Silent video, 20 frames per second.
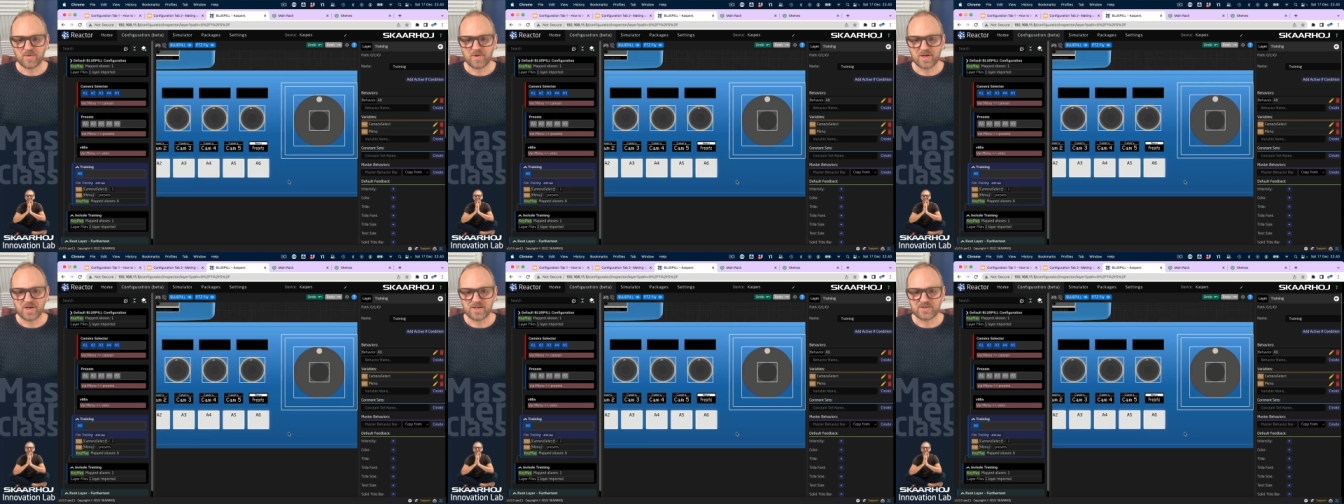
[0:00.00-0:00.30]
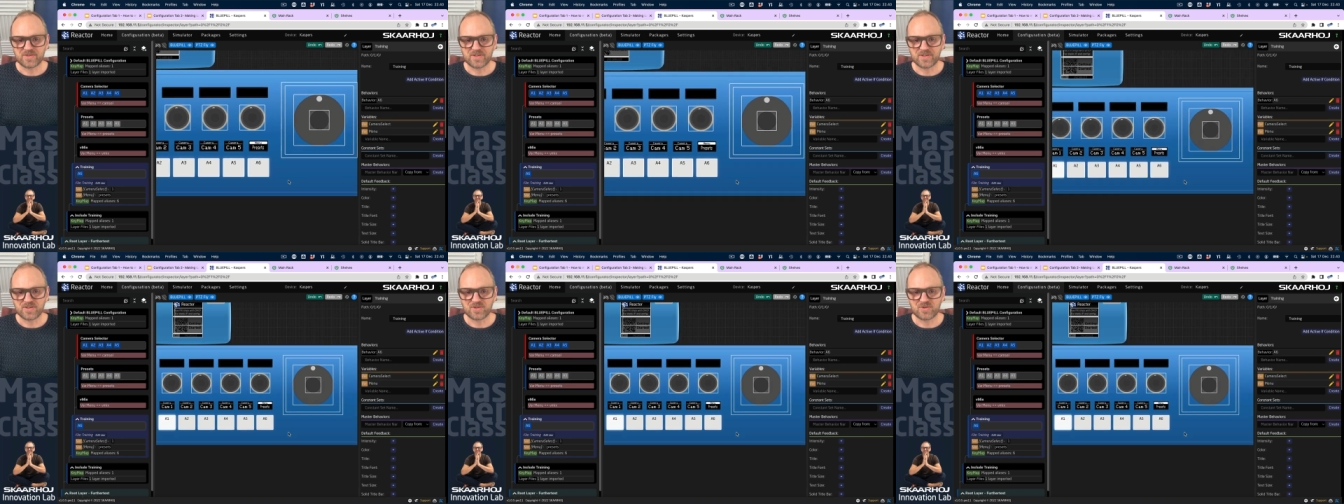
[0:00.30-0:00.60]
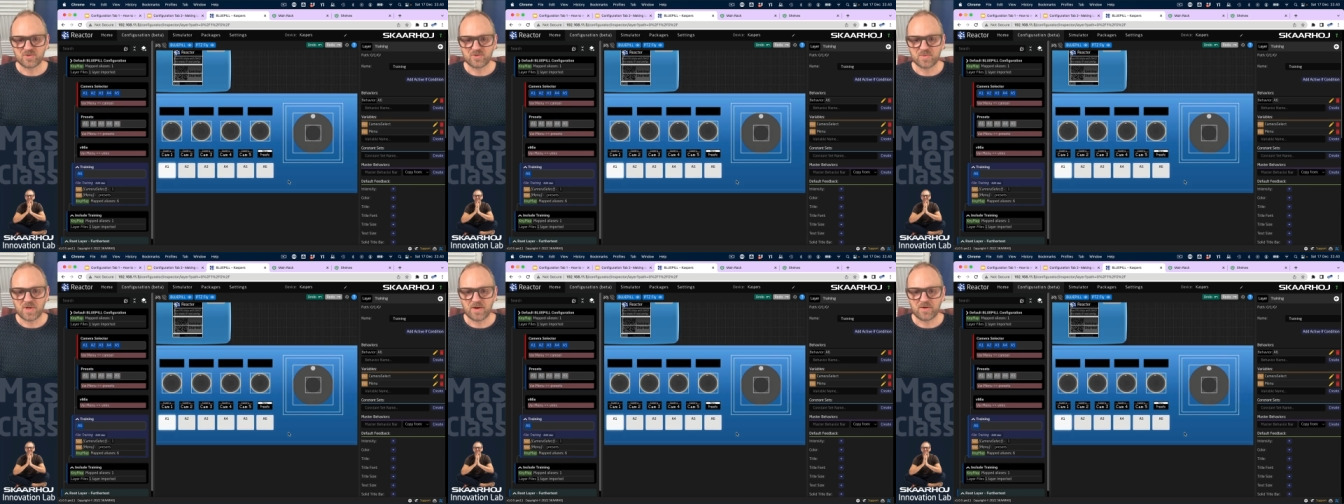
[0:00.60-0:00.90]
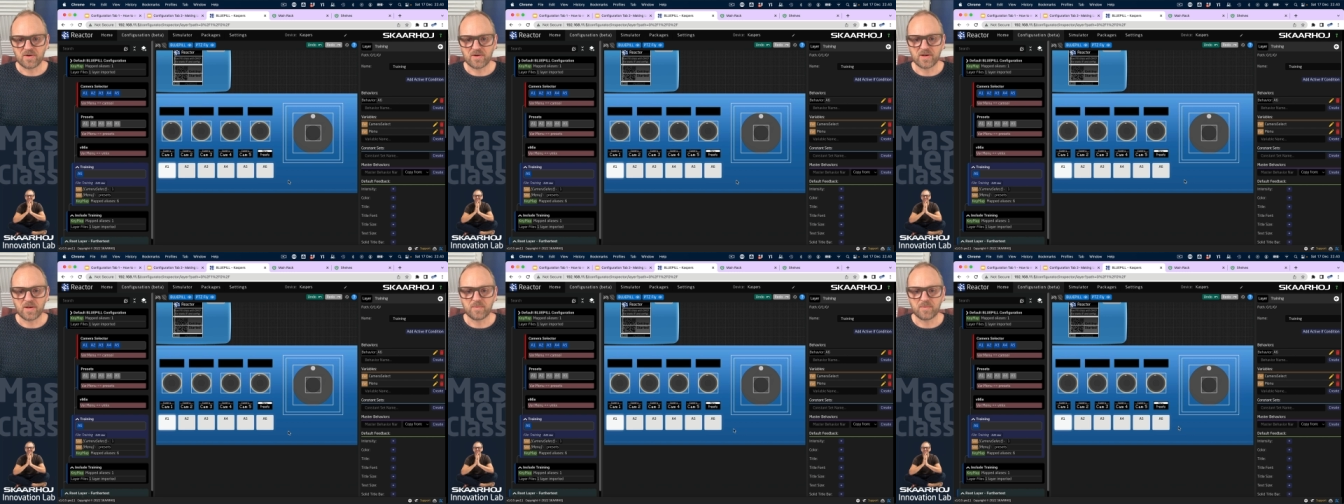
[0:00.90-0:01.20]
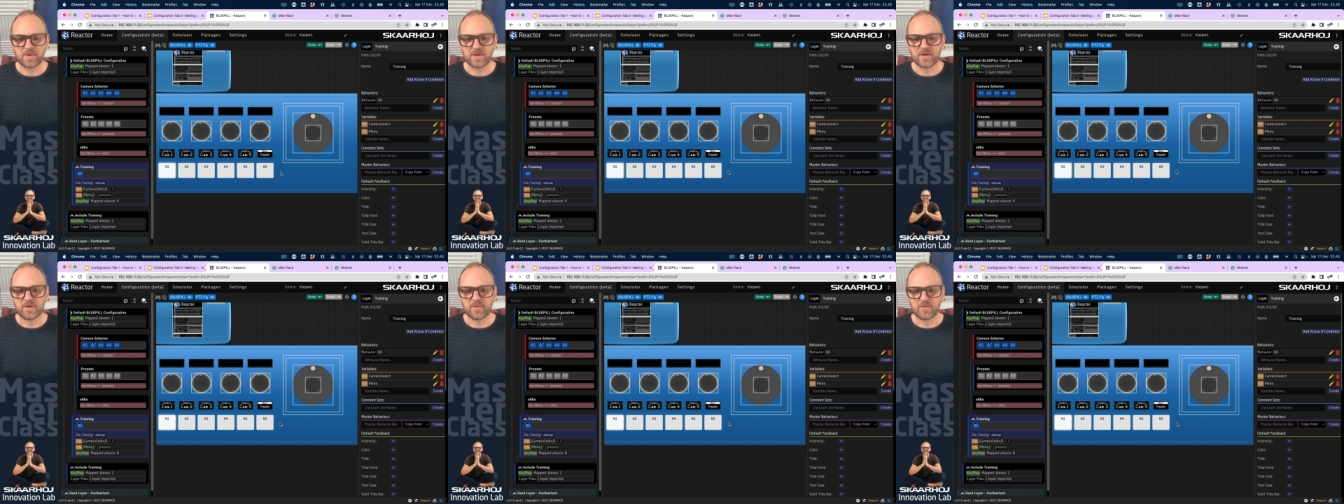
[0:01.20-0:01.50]
let's just zoom out a little
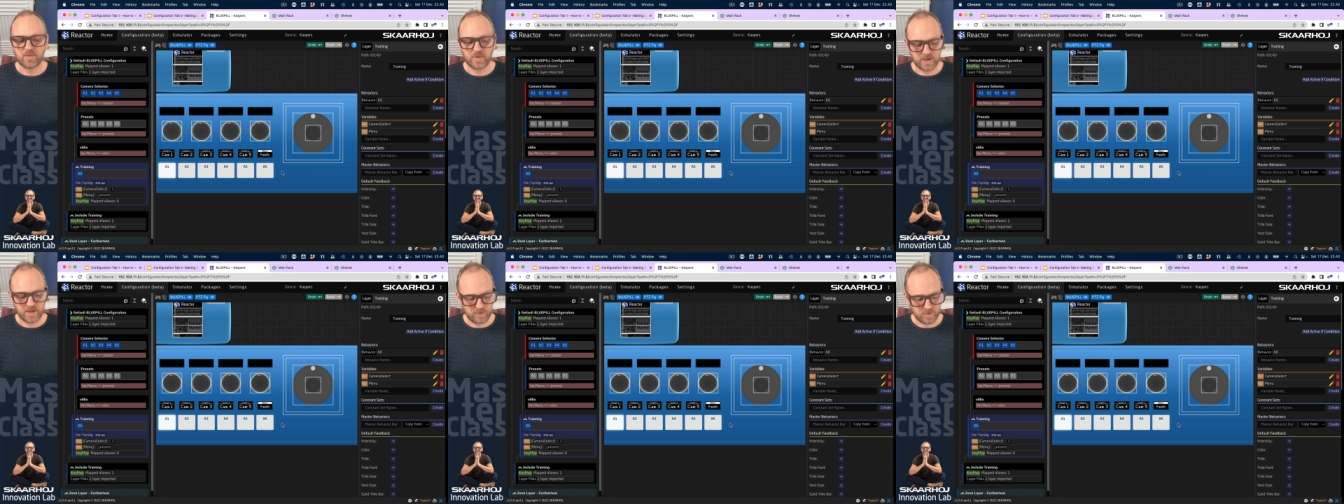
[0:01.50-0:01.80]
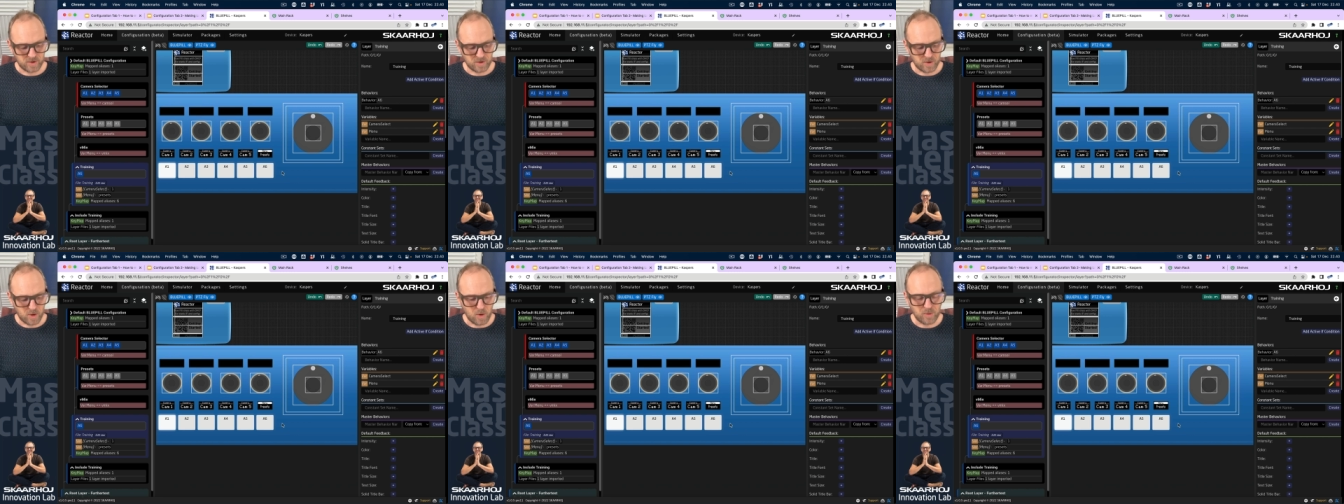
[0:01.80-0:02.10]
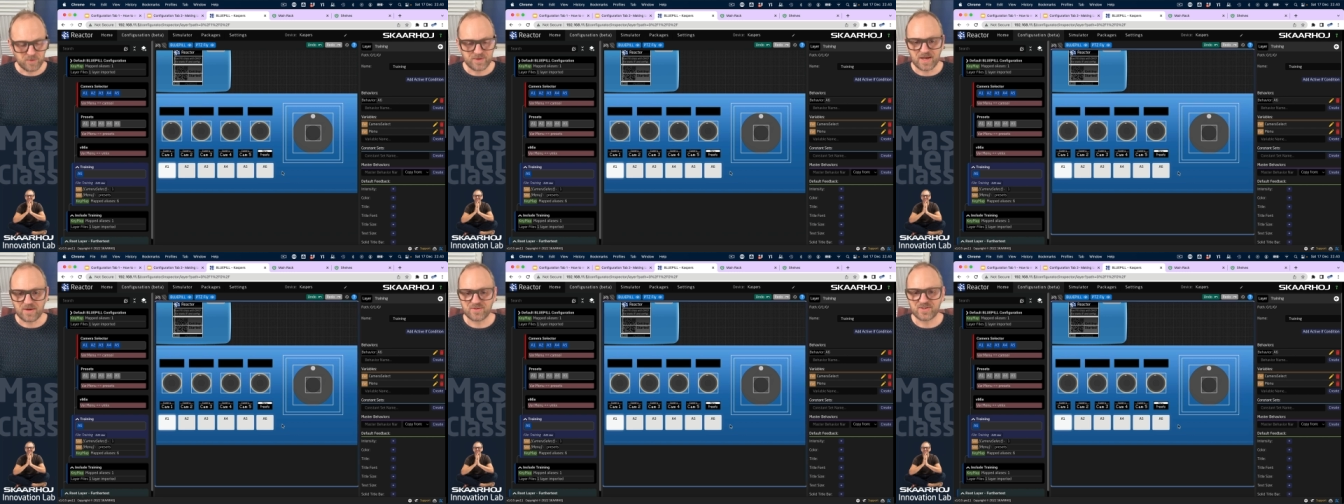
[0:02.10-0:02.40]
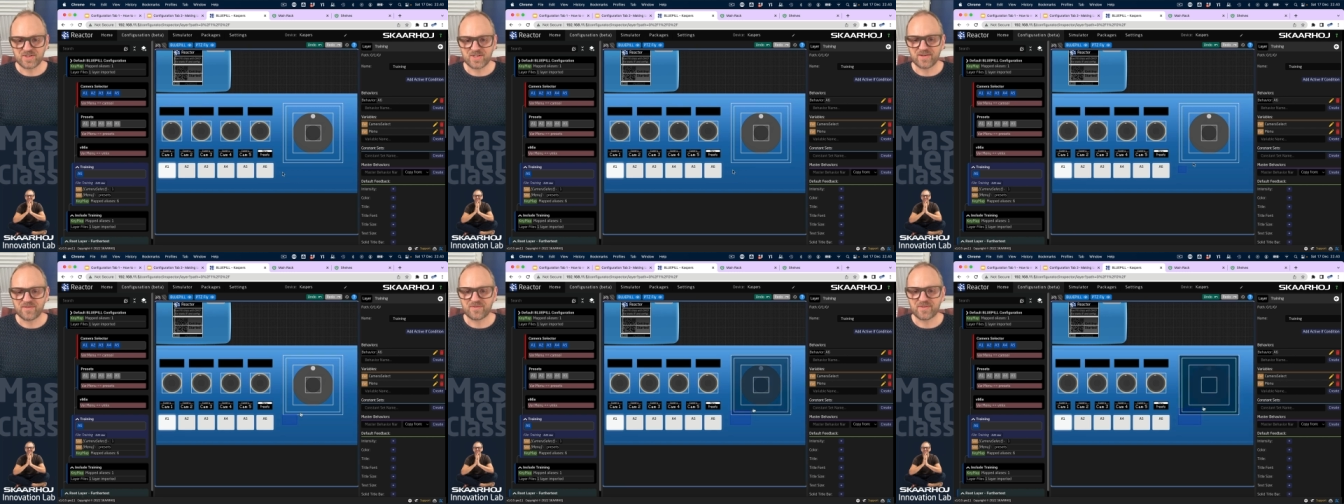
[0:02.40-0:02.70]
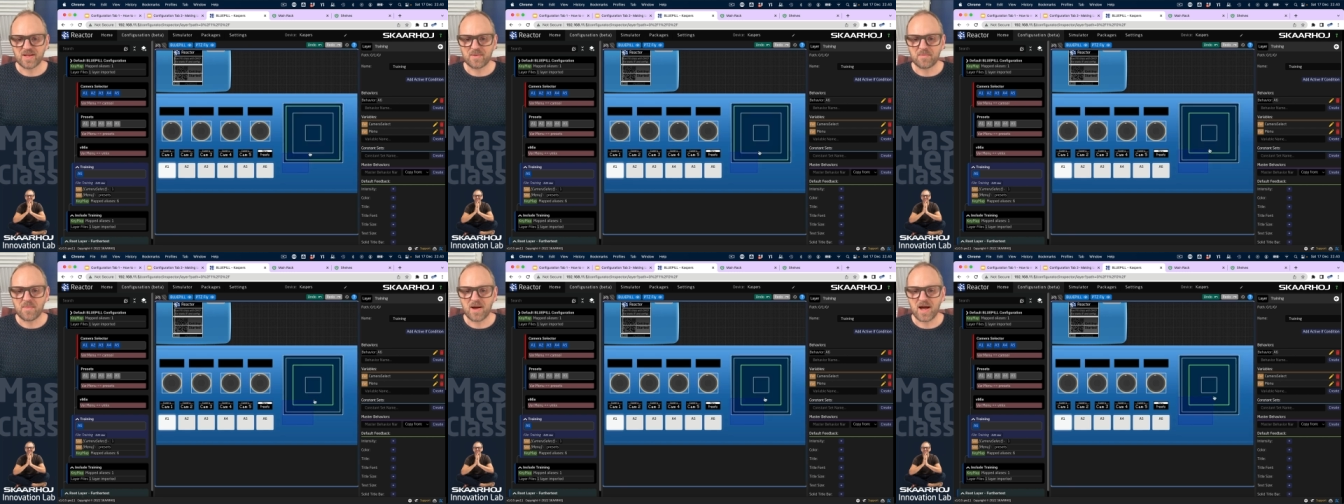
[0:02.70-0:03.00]
bit. We will hold down shift and